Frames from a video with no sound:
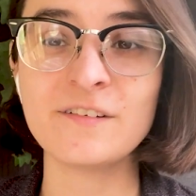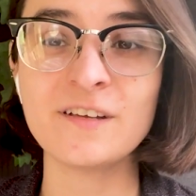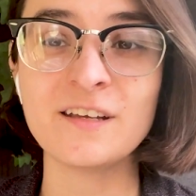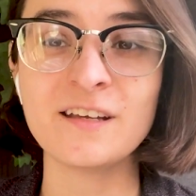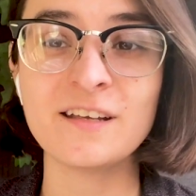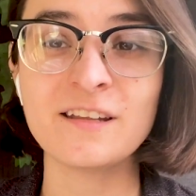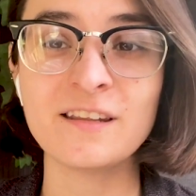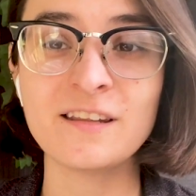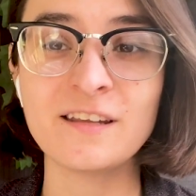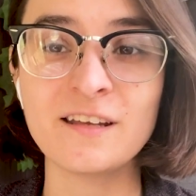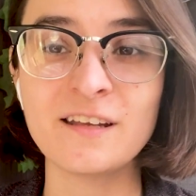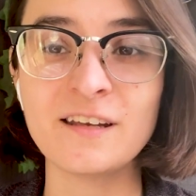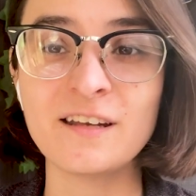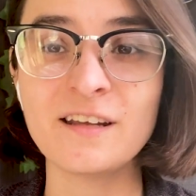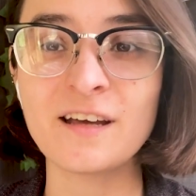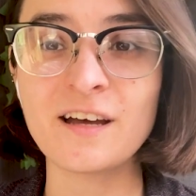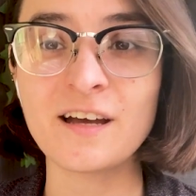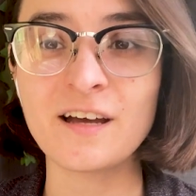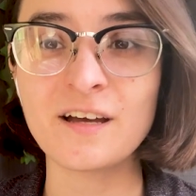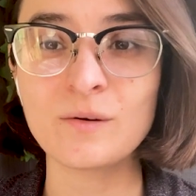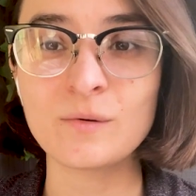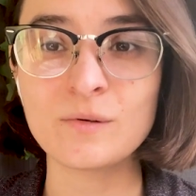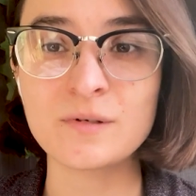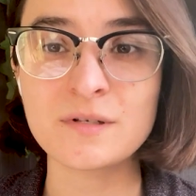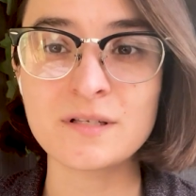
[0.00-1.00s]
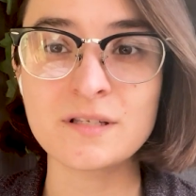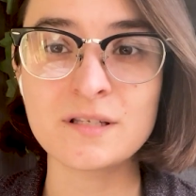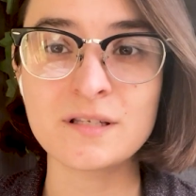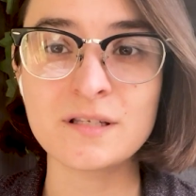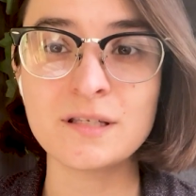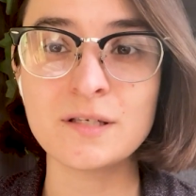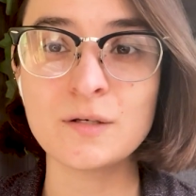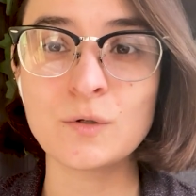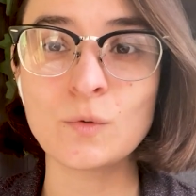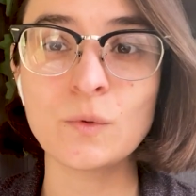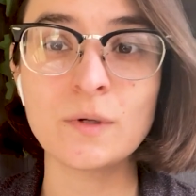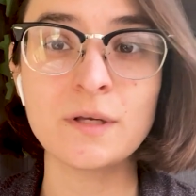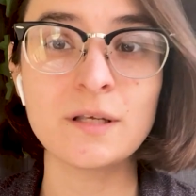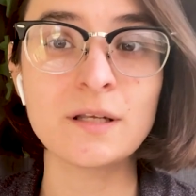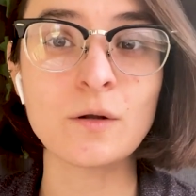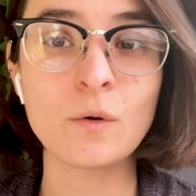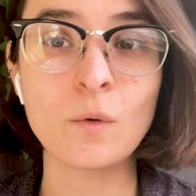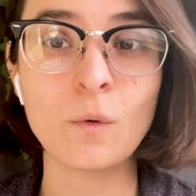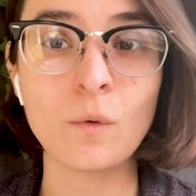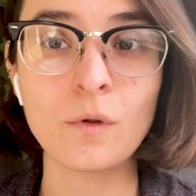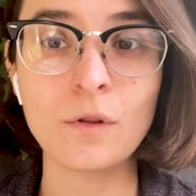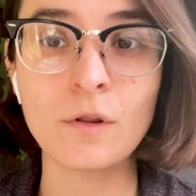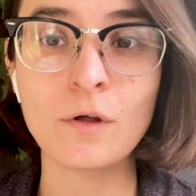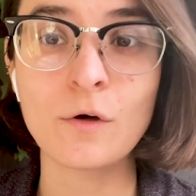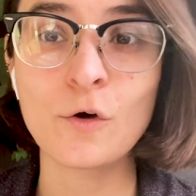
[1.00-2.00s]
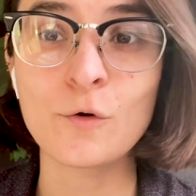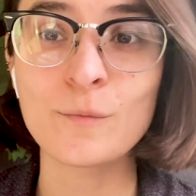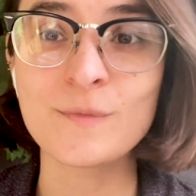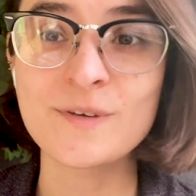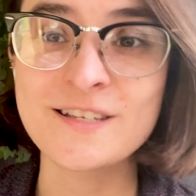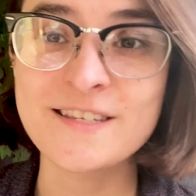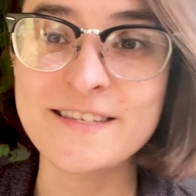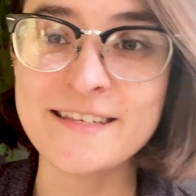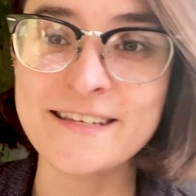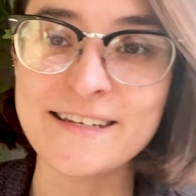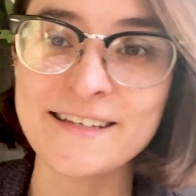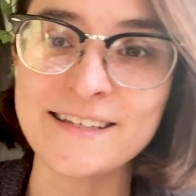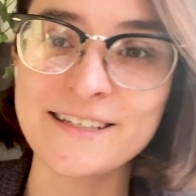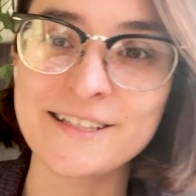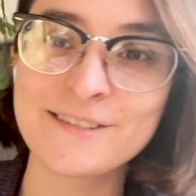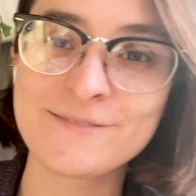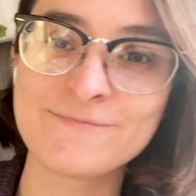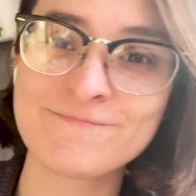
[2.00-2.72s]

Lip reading: and then I will see you in Oklahoma City.